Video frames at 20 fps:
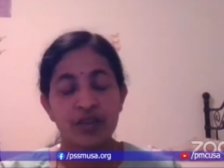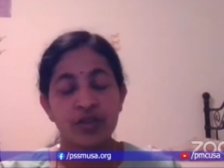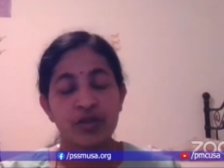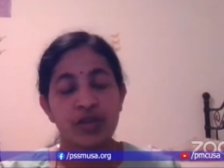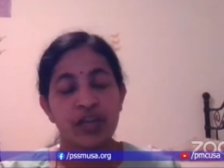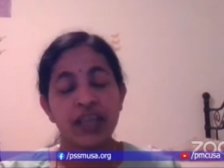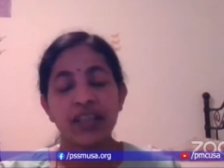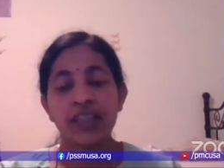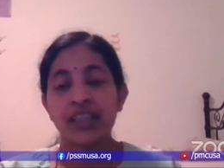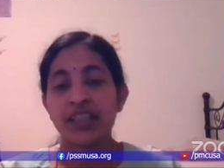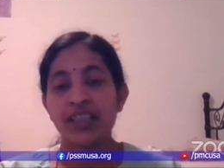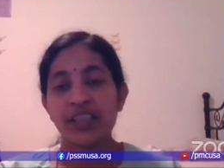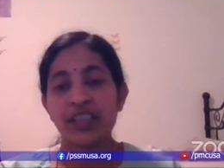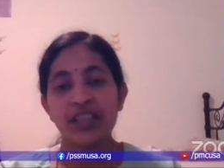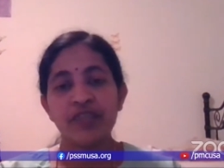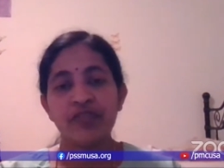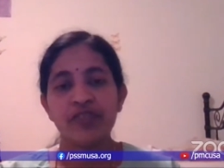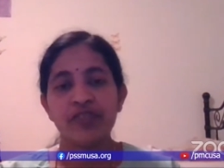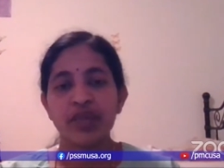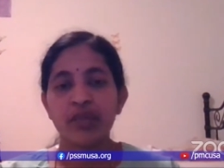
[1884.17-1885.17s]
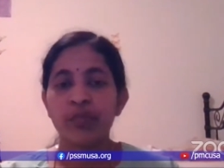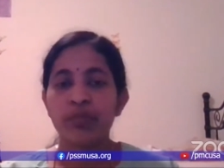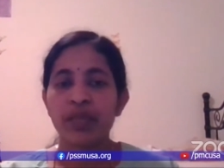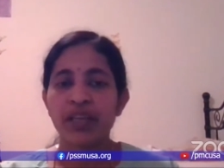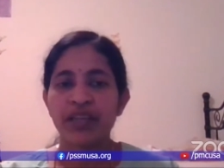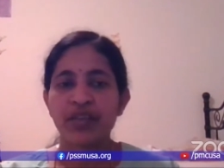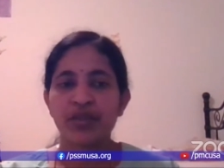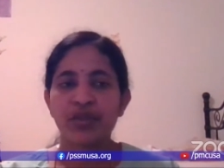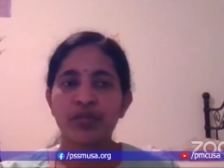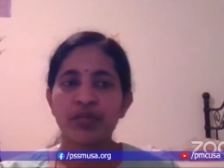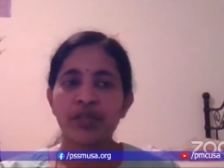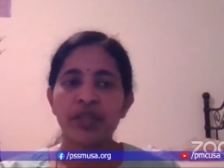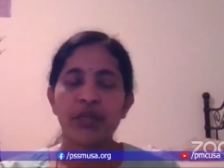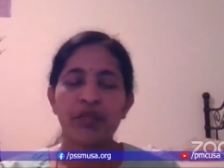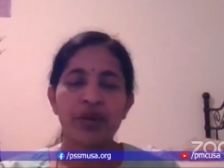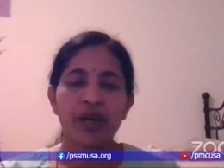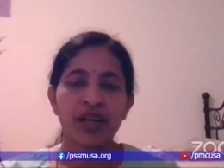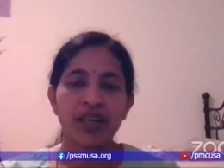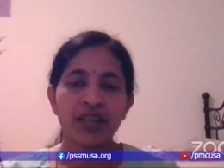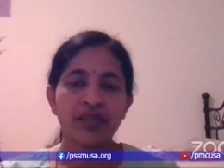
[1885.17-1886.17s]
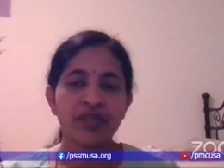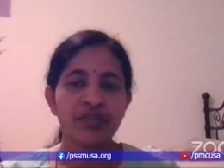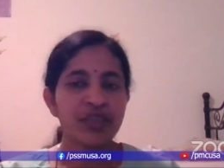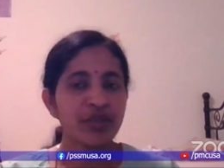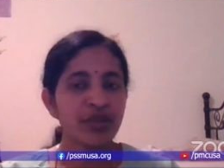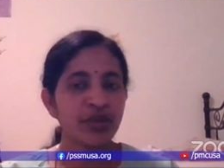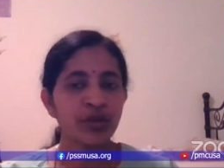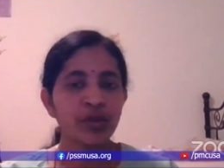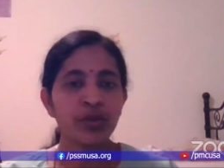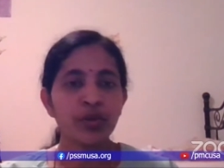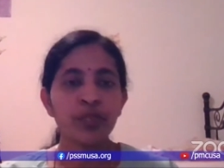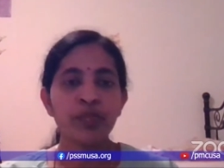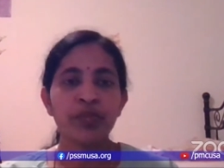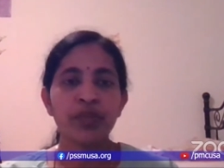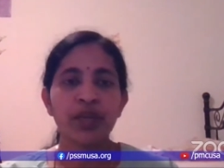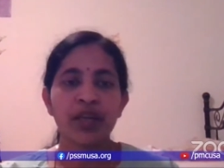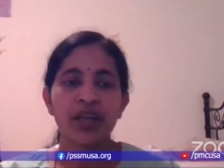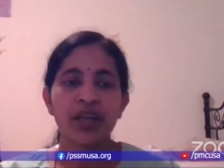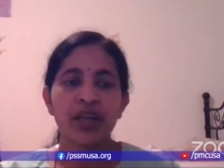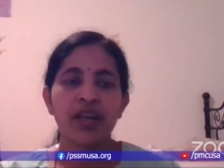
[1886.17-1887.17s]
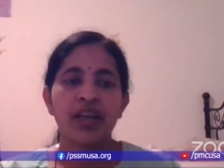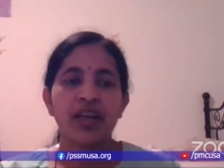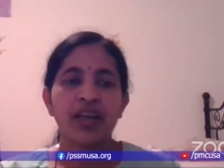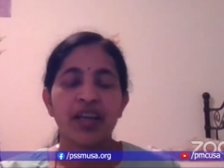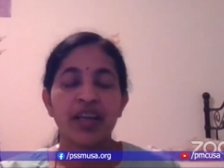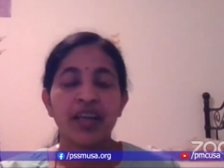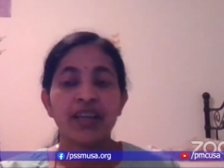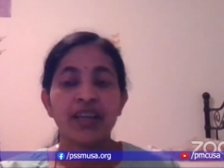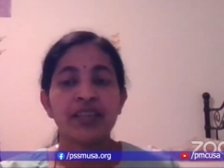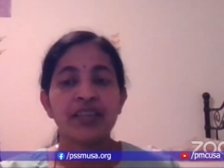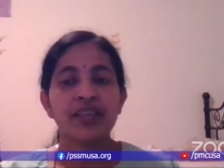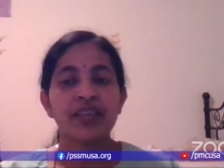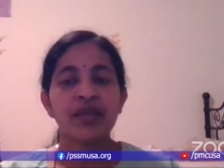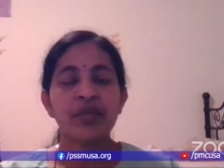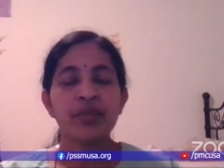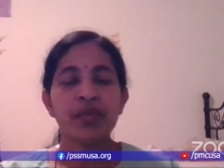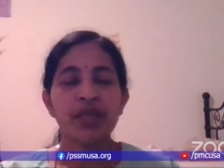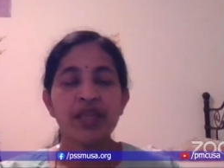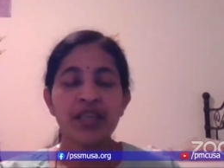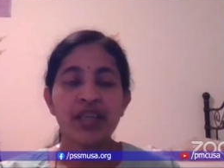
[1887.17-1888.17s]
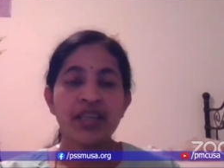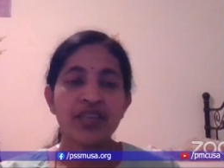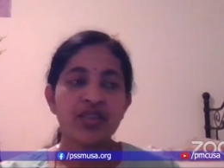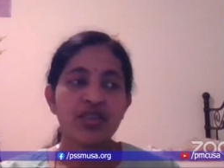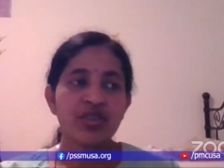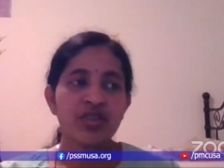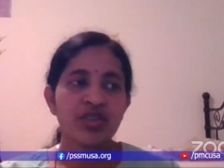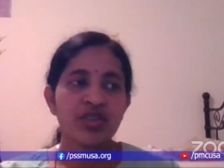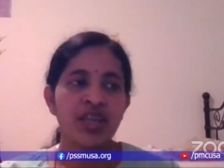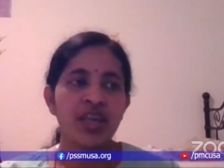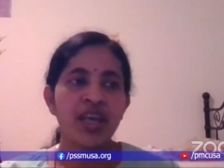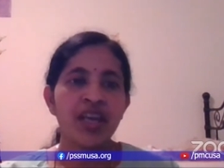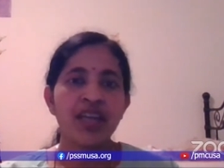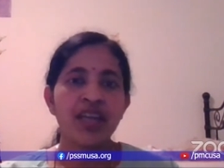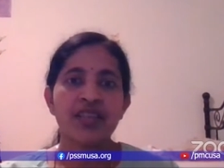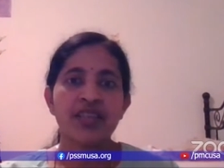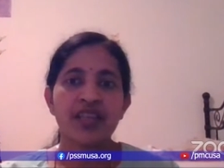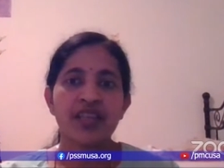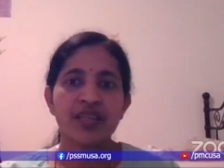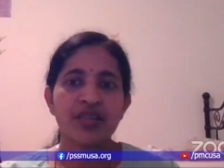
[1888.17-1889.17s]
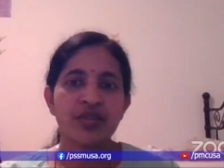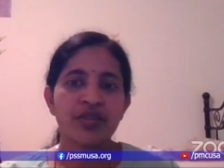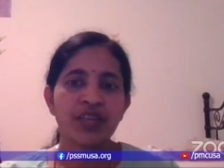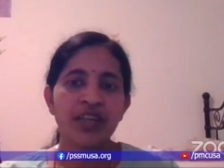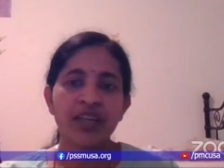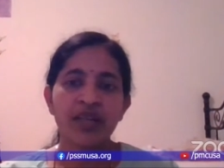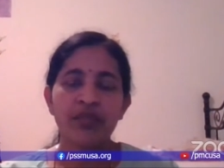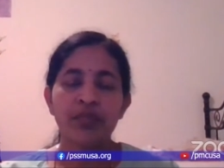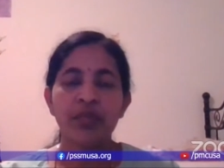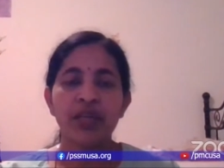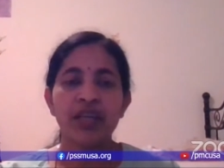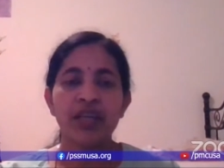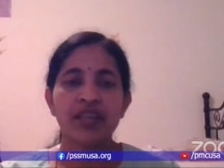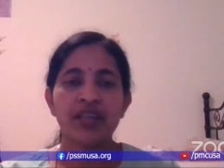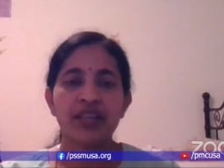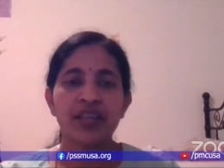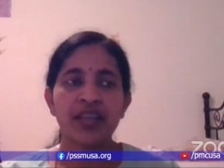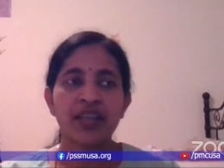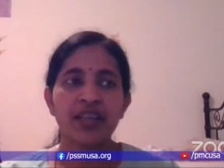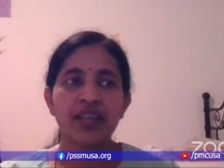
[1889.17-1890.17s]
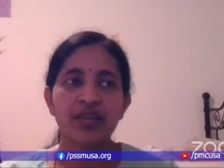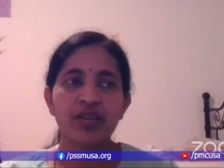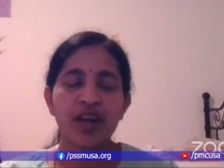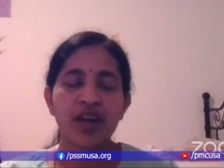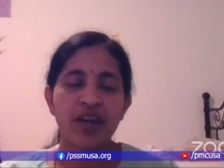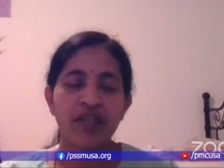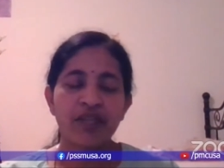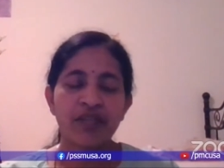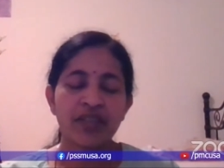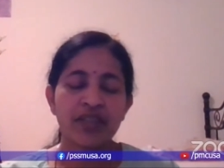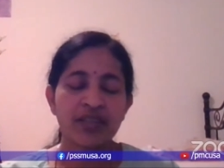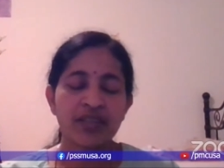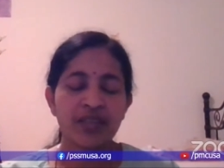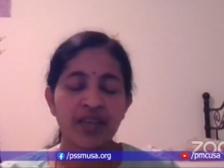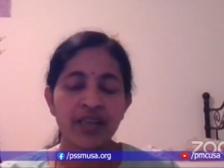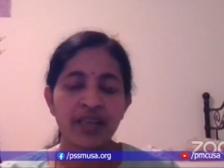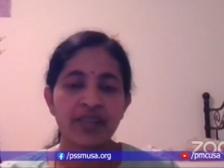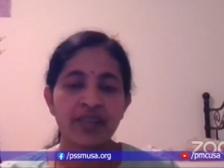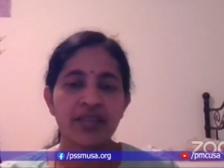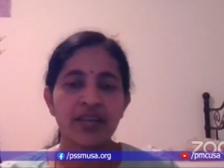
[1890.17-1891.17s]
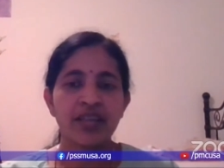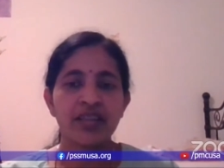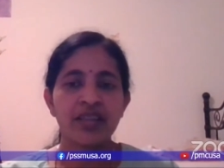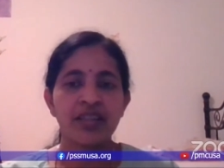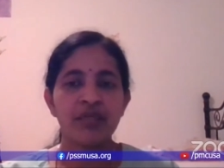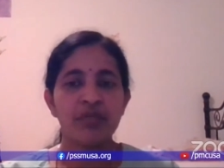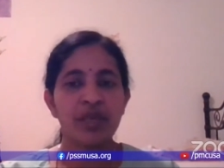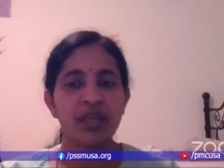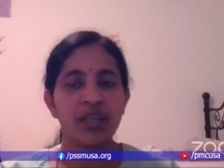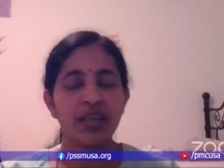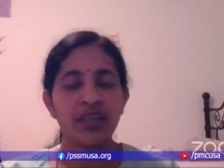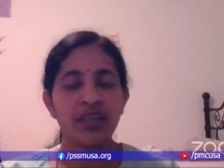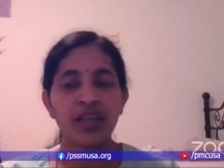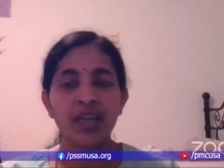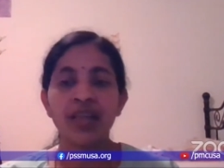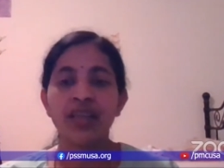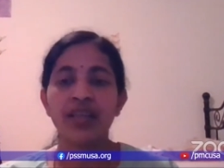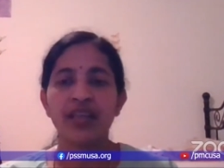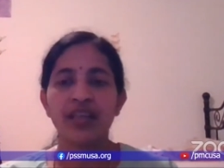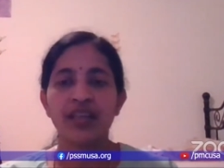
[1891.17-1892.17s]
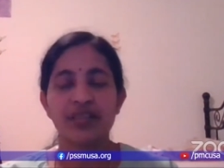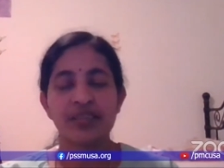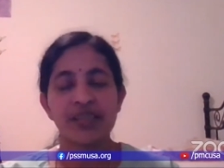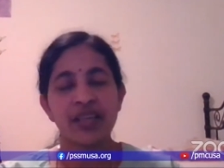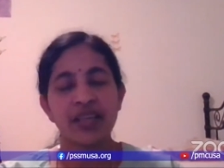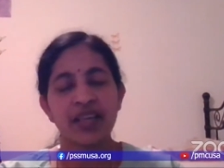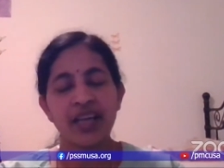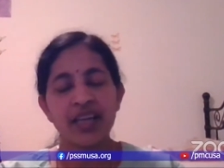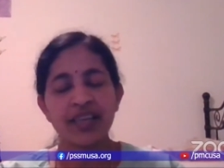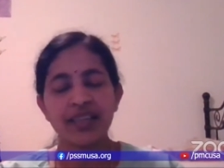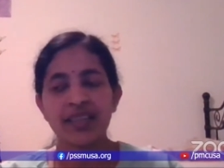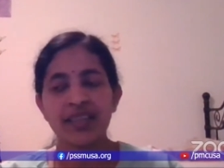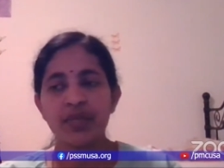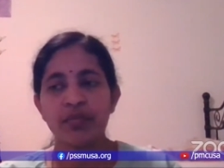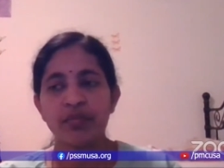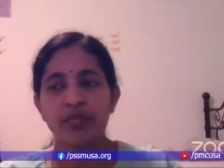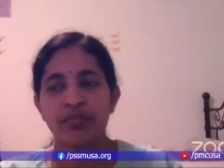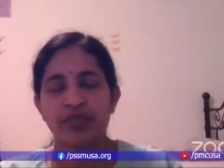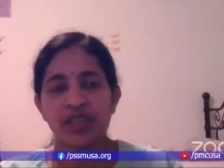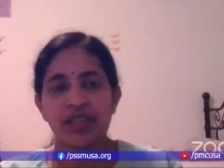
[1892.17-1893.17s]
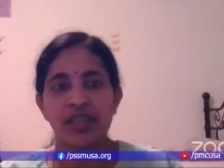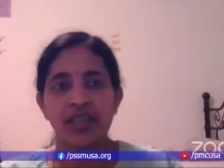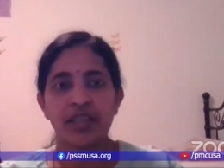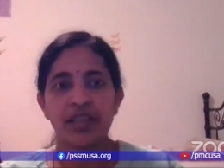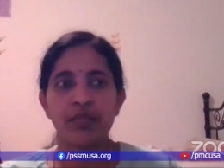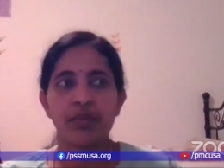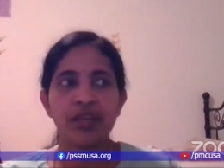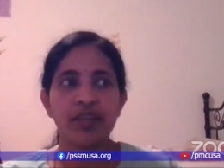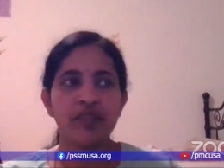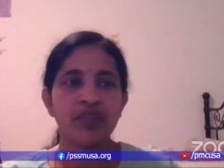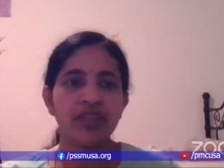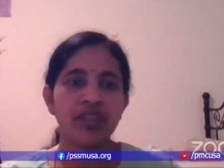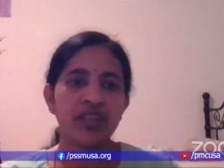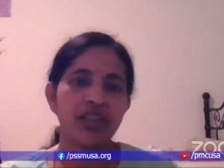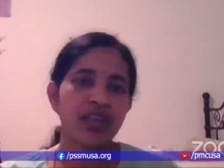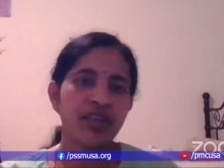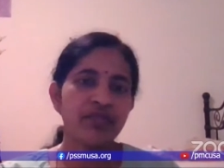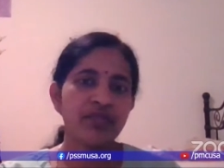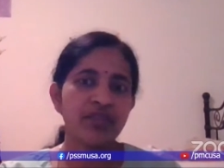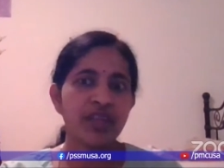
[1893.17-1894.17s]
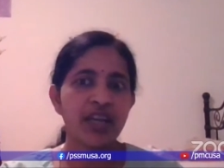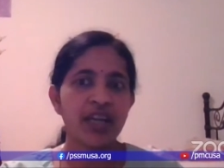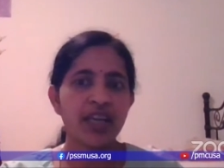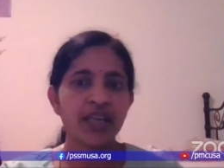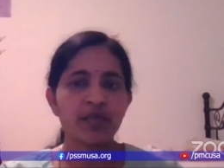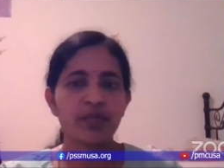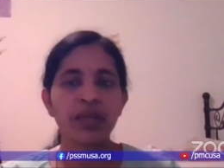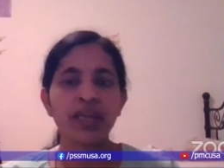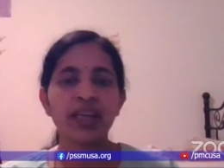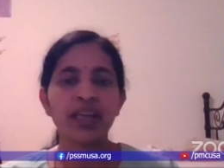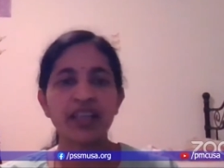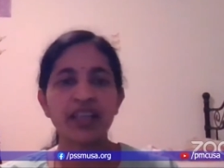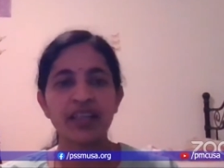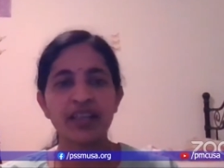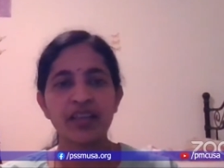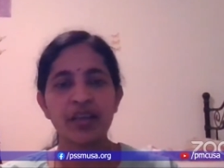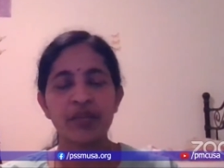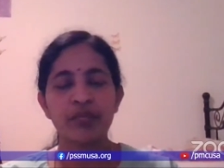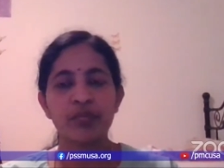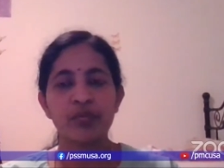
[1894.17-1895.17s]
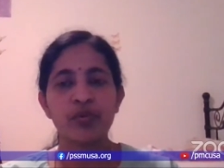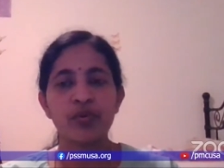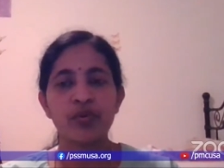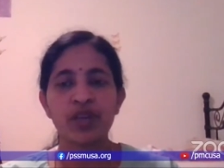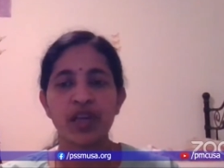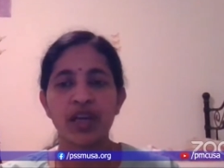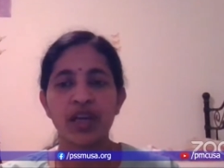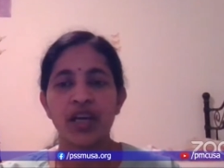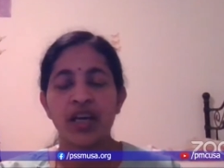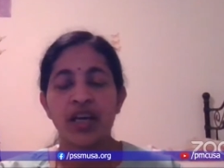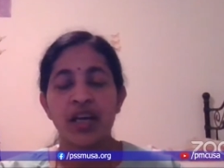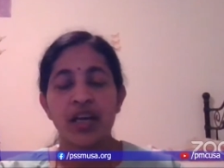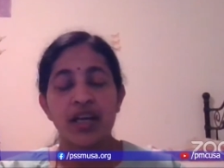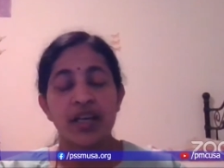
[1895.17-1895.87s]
So I really feel blessed to be a part of this group. And the biggest change, I should admit, after I started meditating, is I see general benefit in every aspect. I'm more